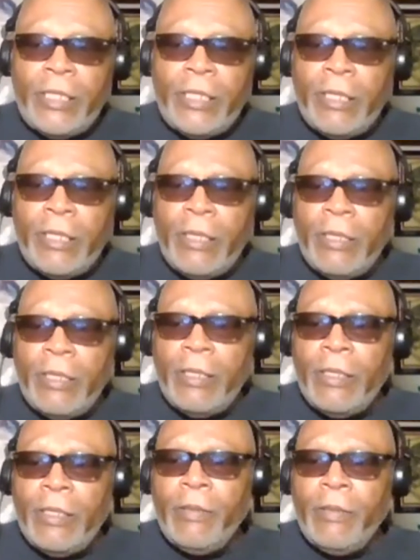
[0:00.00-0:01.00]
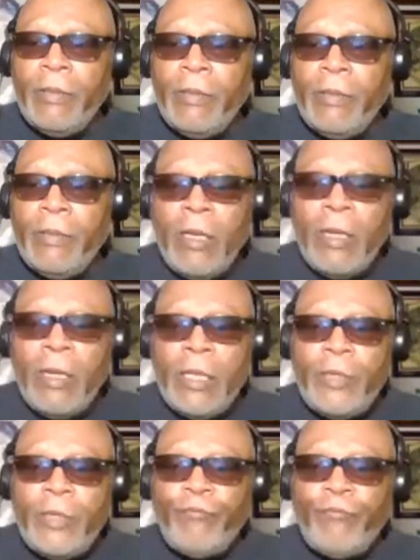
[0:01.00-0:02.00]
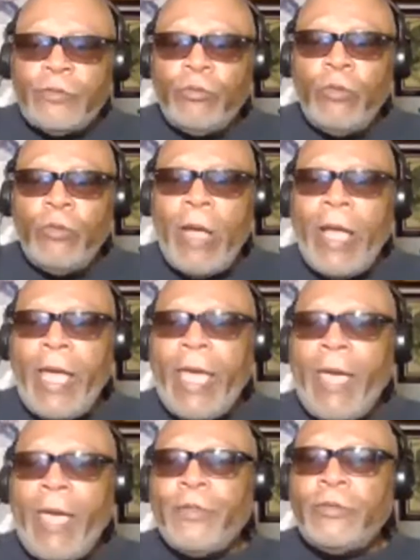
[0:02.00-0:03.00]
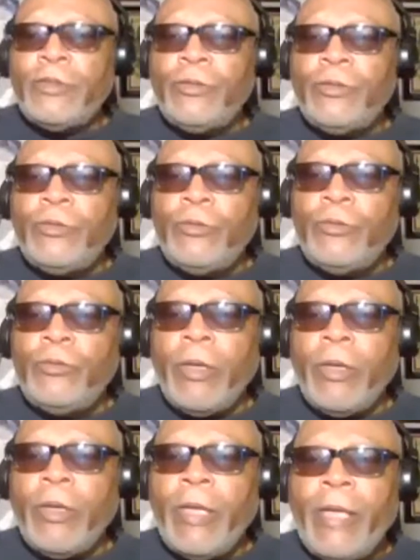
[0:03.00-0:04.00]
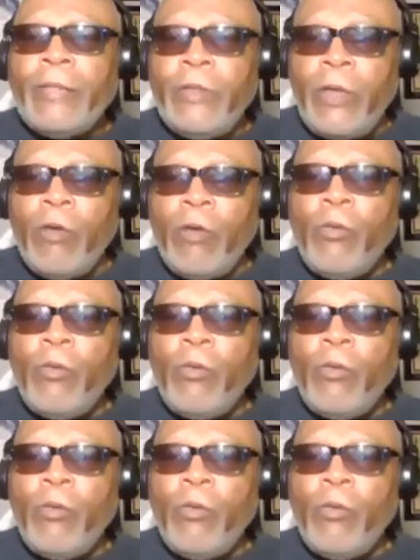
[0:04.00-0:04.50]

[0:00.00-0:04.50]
individual who I happen to know personally and